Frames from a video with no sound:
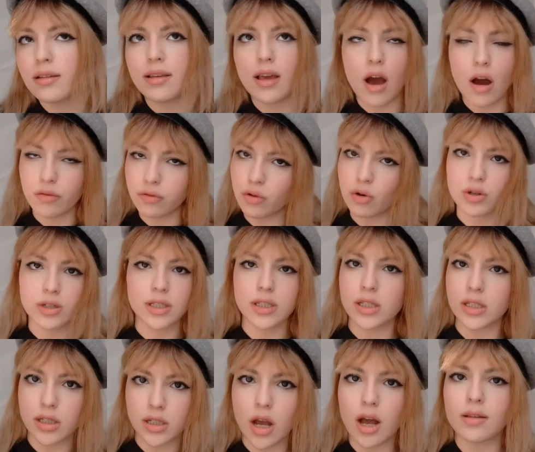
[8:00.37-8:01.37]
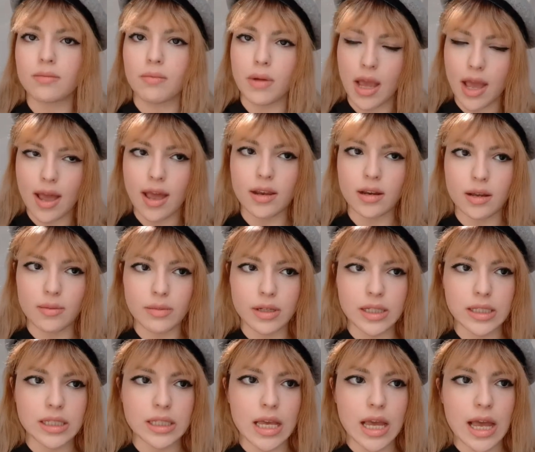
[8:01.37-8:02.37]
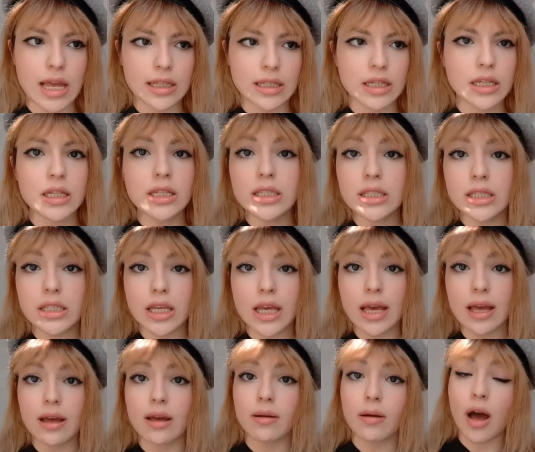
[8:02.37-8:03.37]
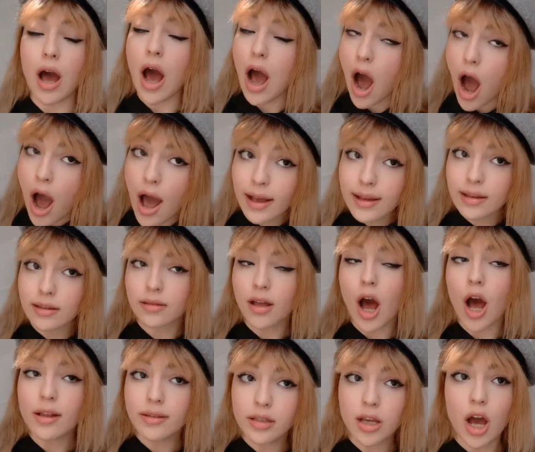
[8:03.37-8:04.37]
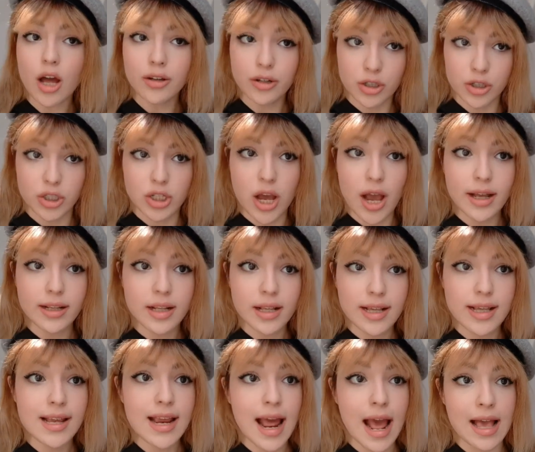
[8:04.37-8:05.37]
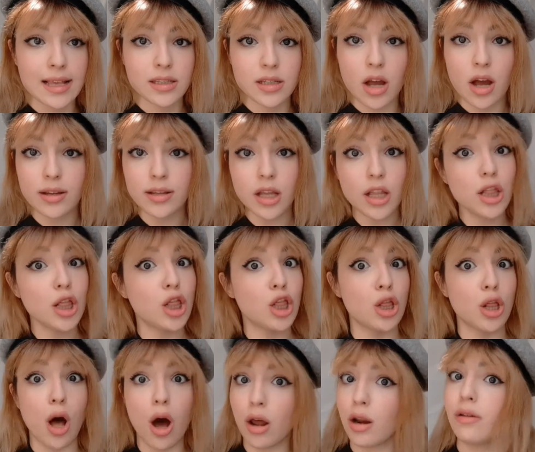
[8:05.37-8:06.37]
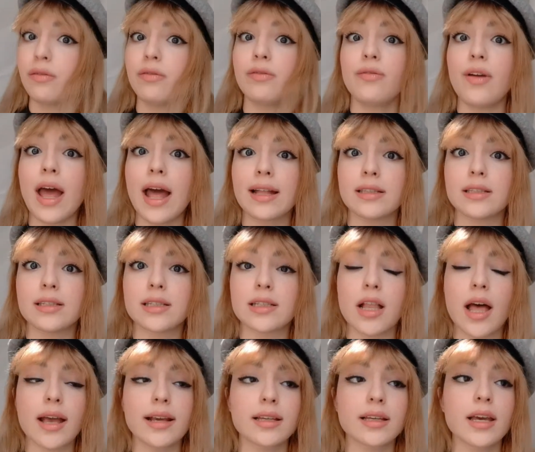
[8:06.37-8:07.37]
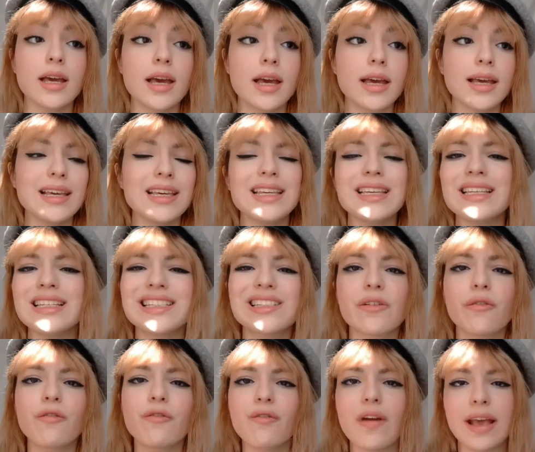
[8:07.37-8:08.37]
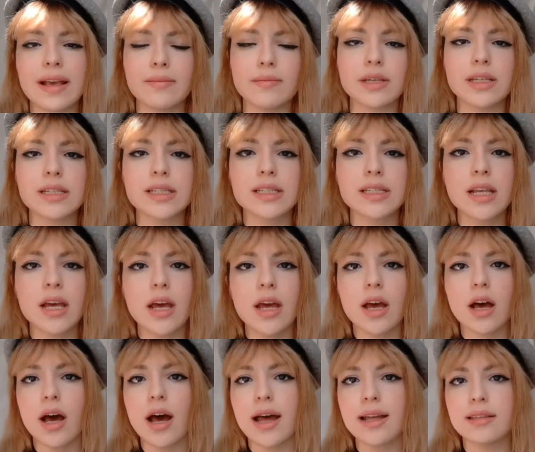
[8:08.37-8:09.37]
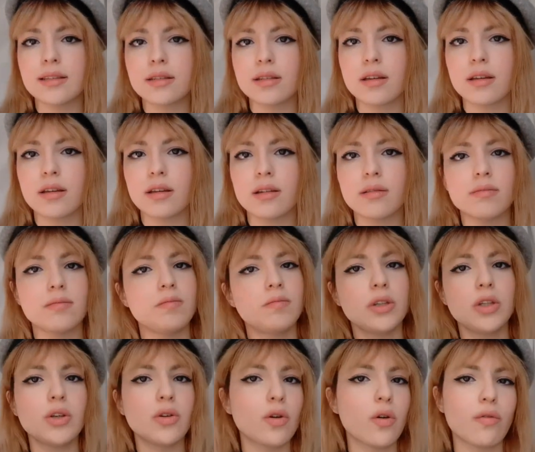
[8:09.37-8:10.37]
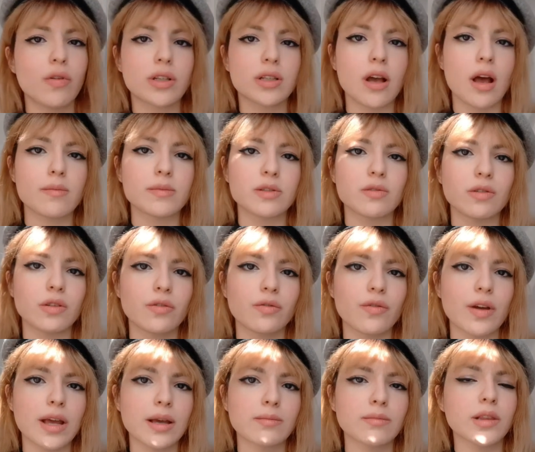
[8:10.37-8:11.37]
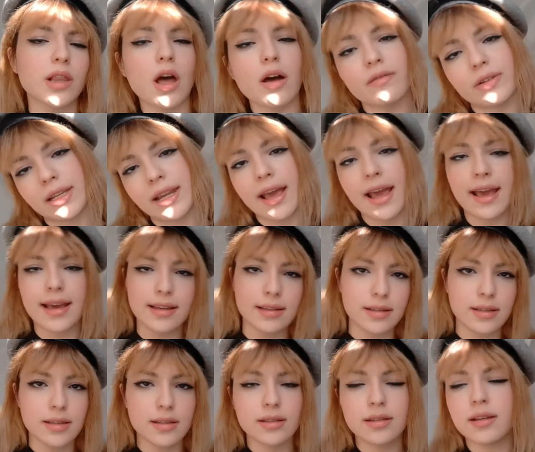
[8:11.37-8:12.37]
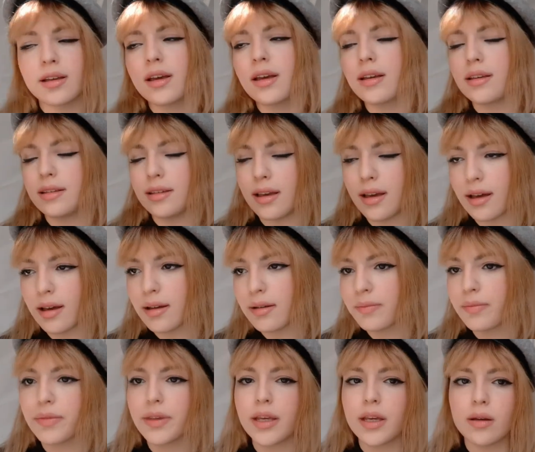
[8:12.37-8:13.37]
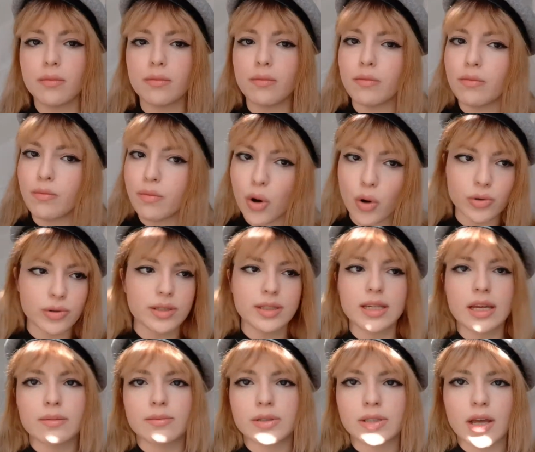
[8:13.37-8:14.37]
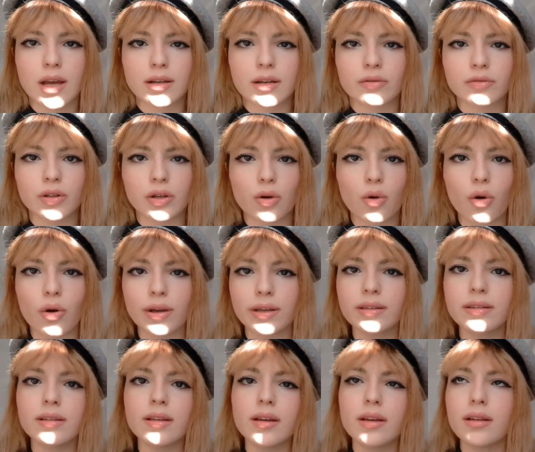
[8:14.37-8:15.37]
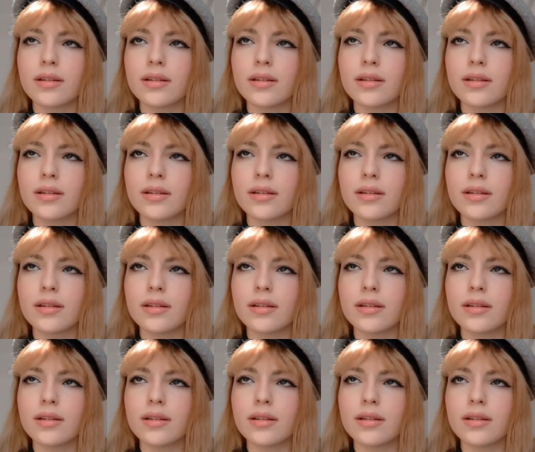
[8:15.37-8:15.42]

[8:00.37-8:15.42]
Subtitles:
yeah, of course he's got enemies, and he's on the other side, he has got a lot of fans. Like, he is famous, and you know what comes with fame, love and hate. Yeah, both same side of the coin,